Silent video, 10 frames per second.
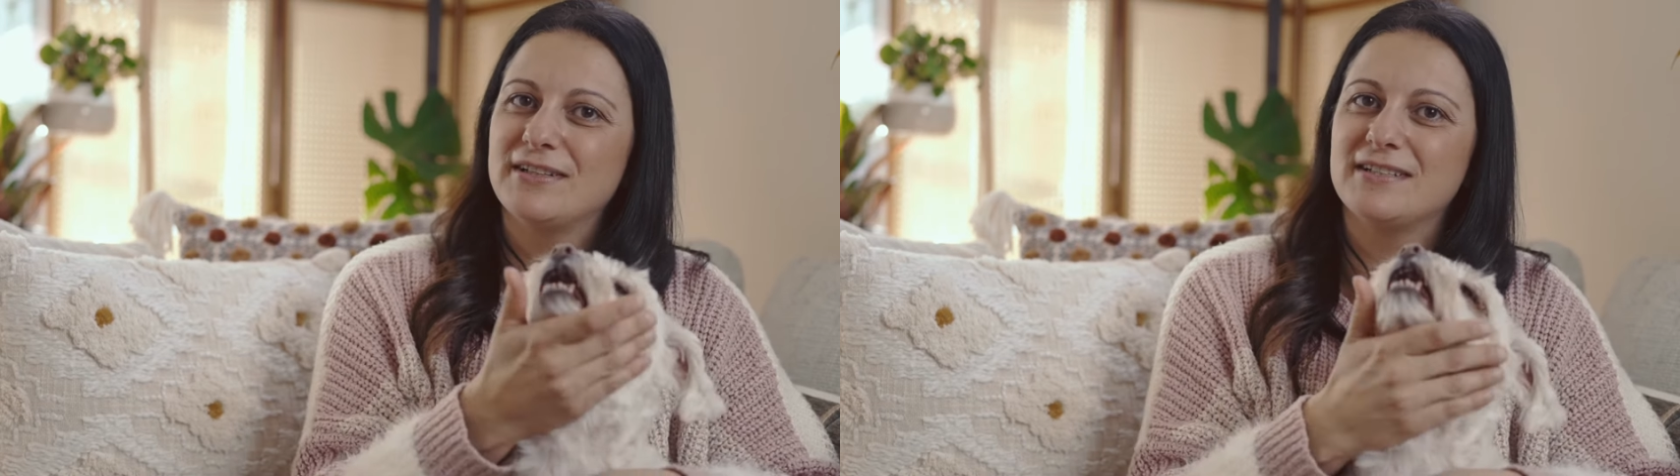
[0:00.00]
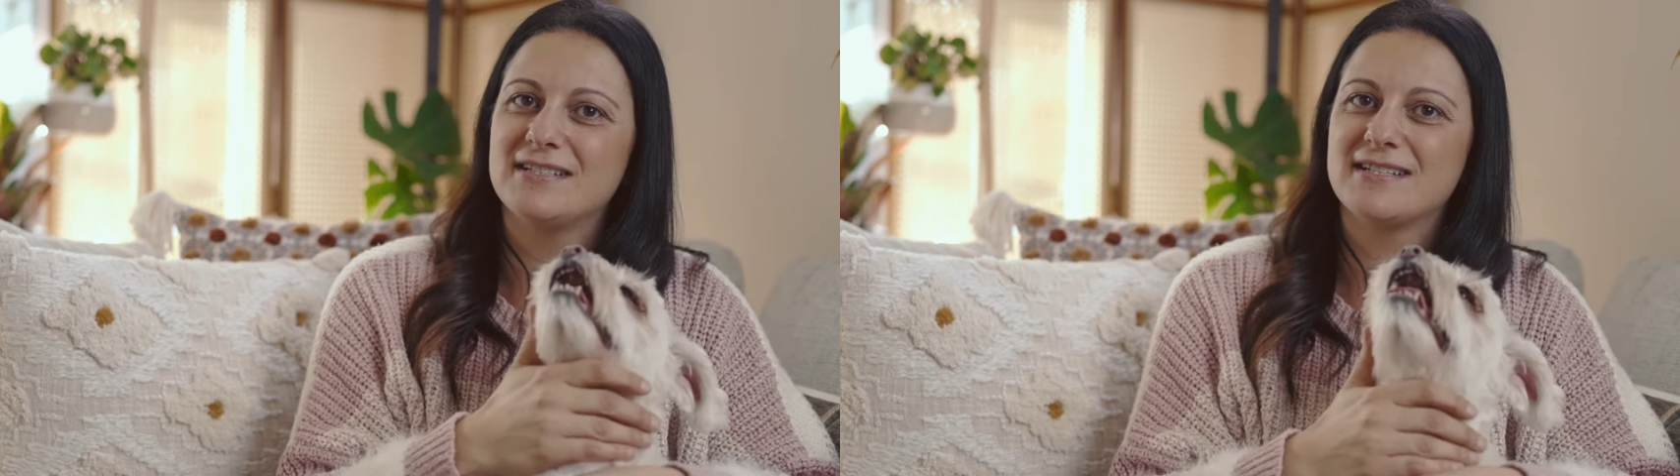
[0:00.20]

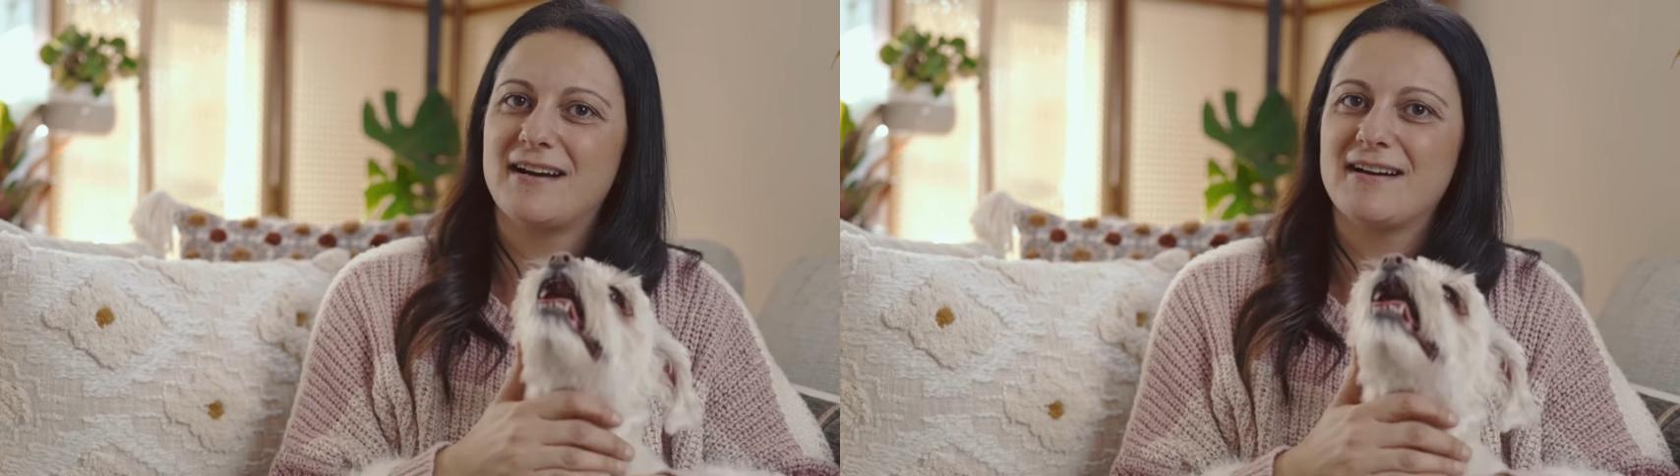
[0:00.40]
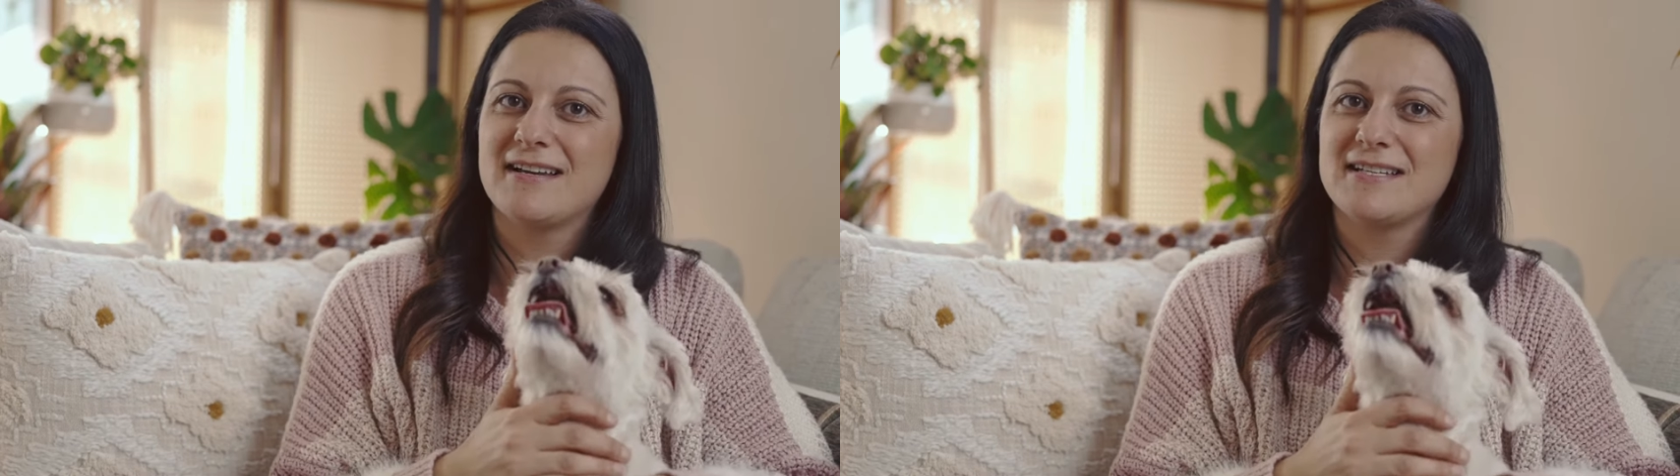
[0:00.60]
and
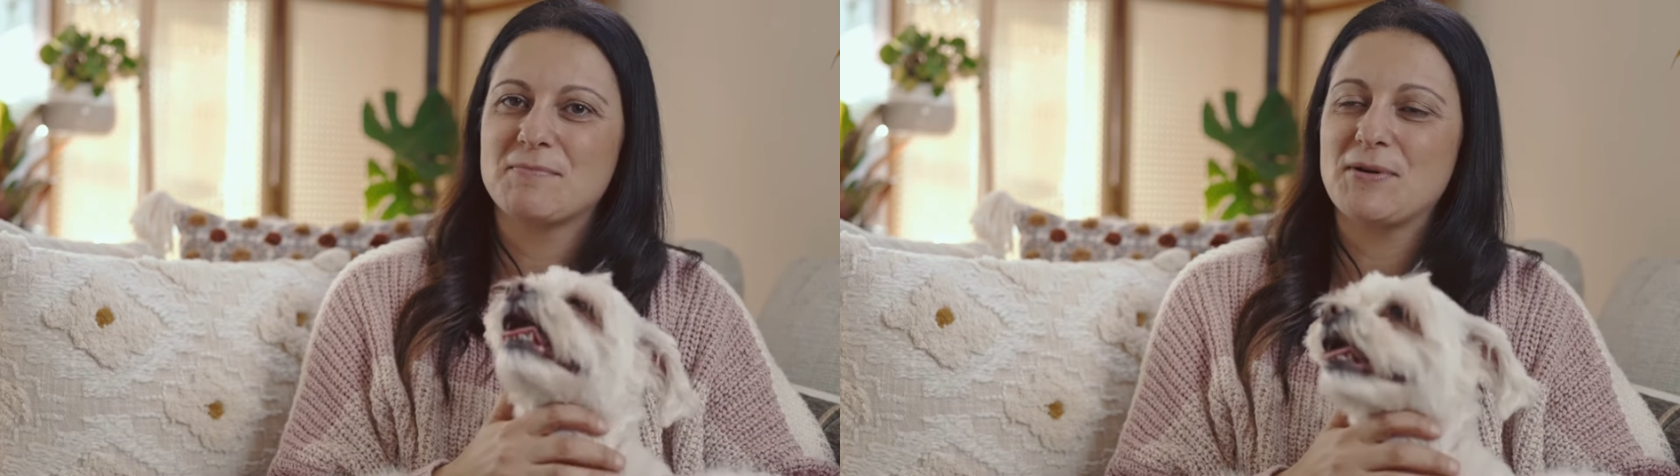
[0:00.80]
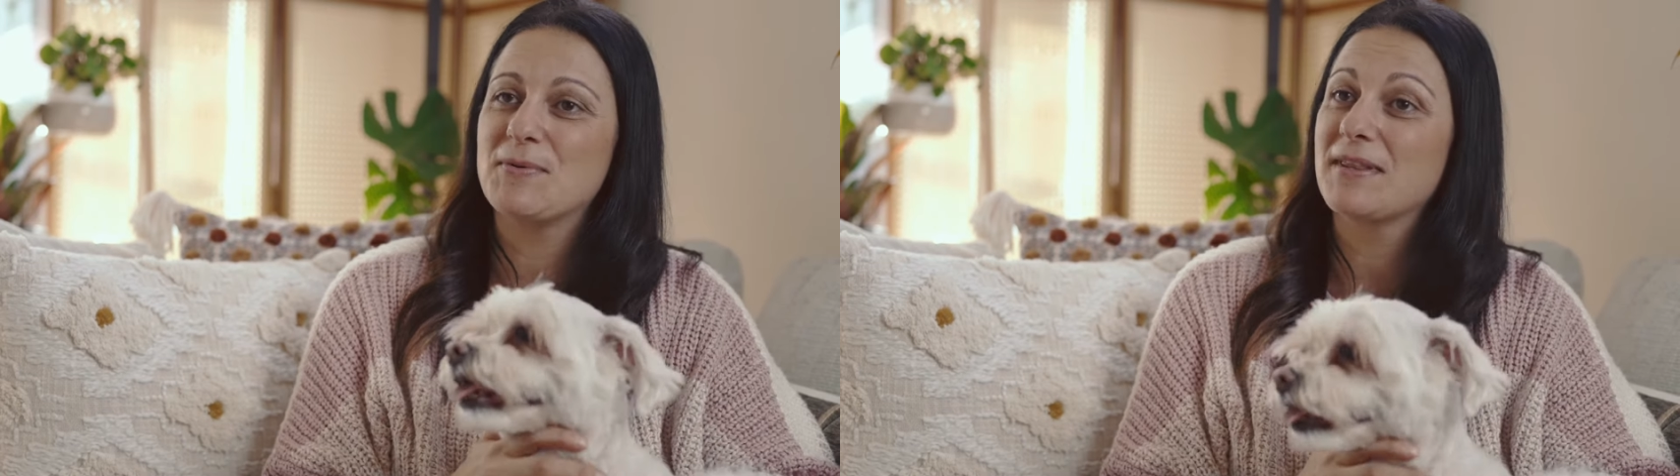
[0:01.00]
I
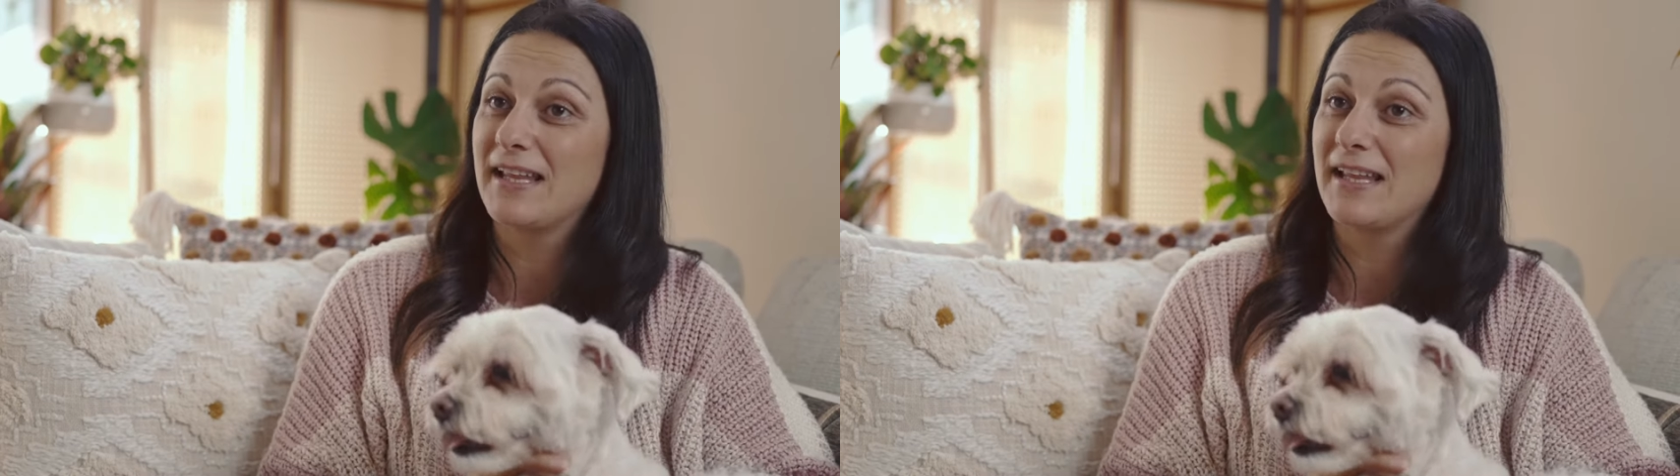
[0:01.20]
spoke with